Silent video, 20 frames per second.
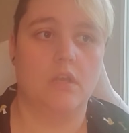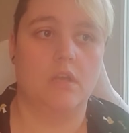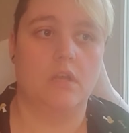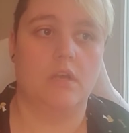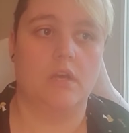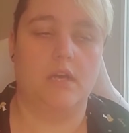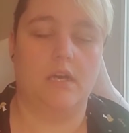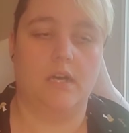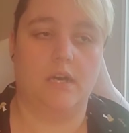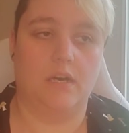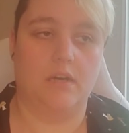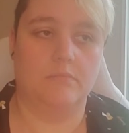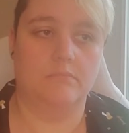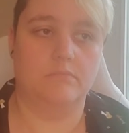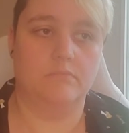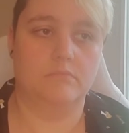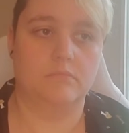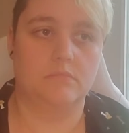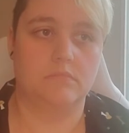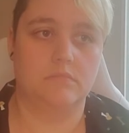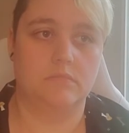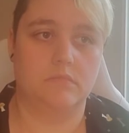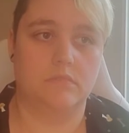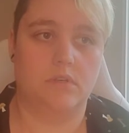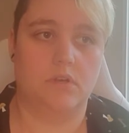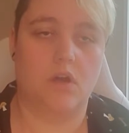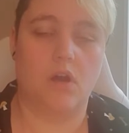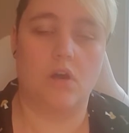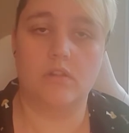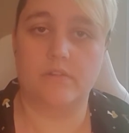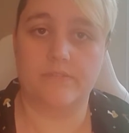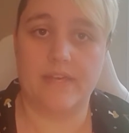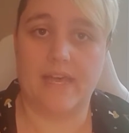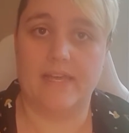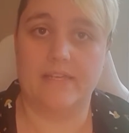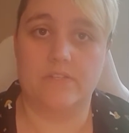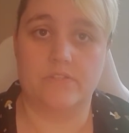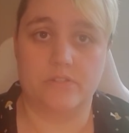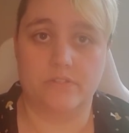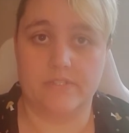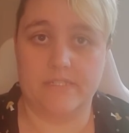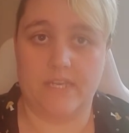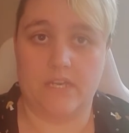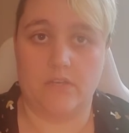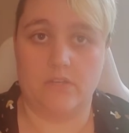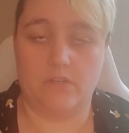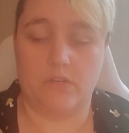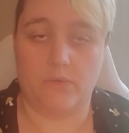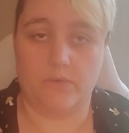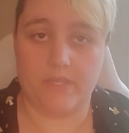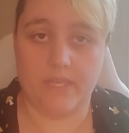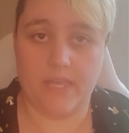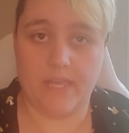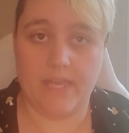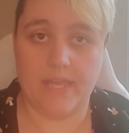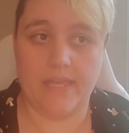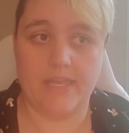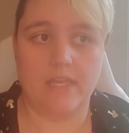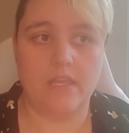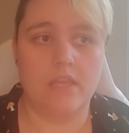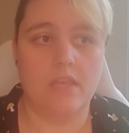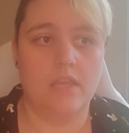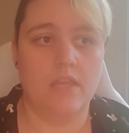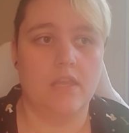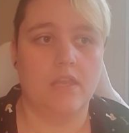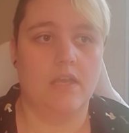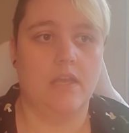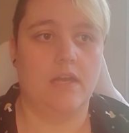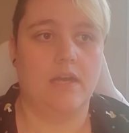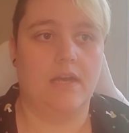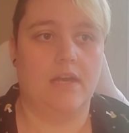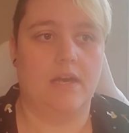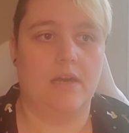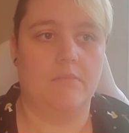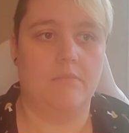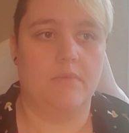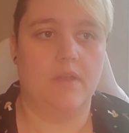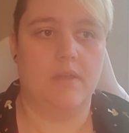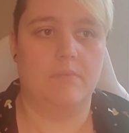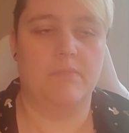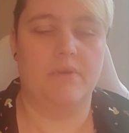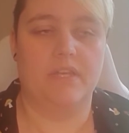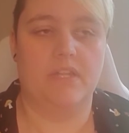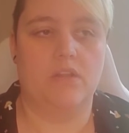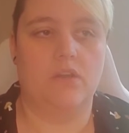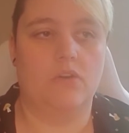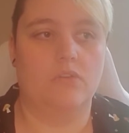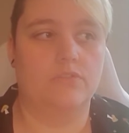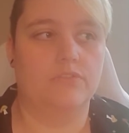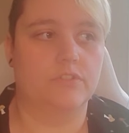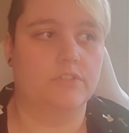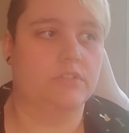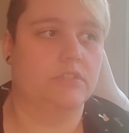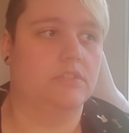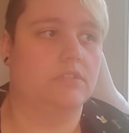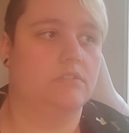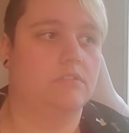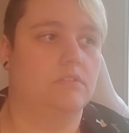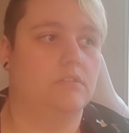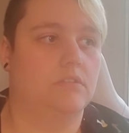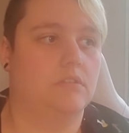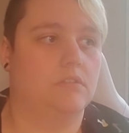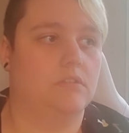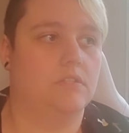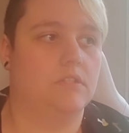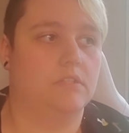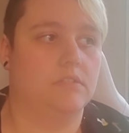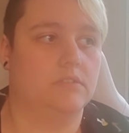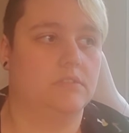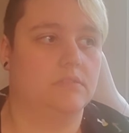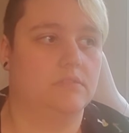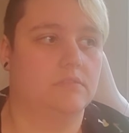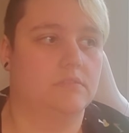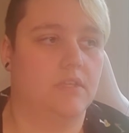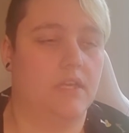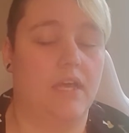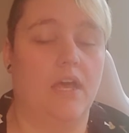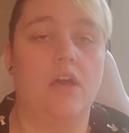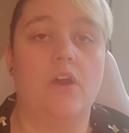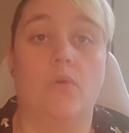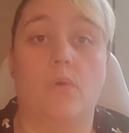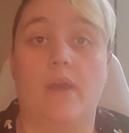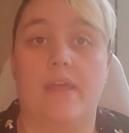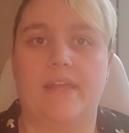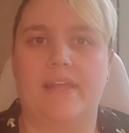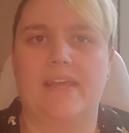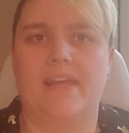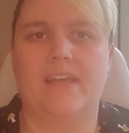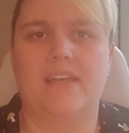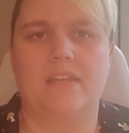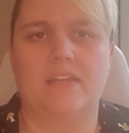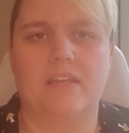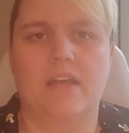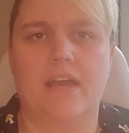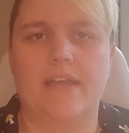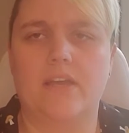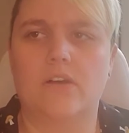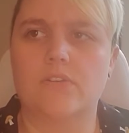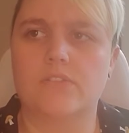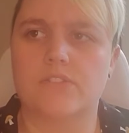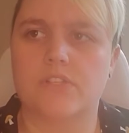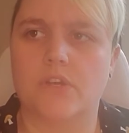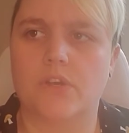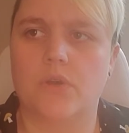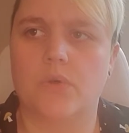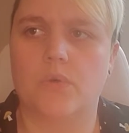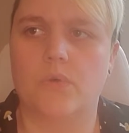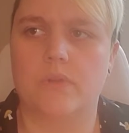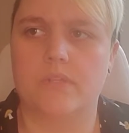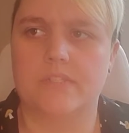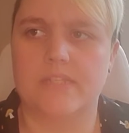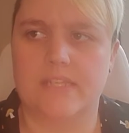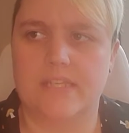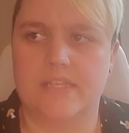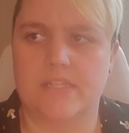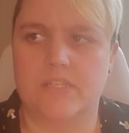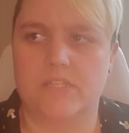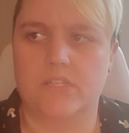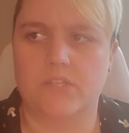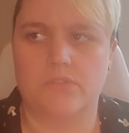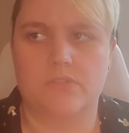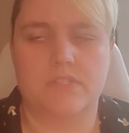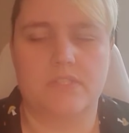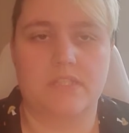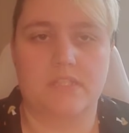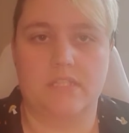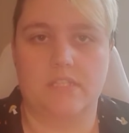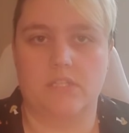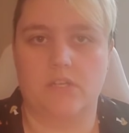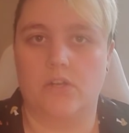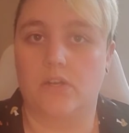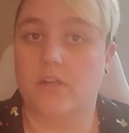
all of that turned out okay. But over the, I also did go to the ER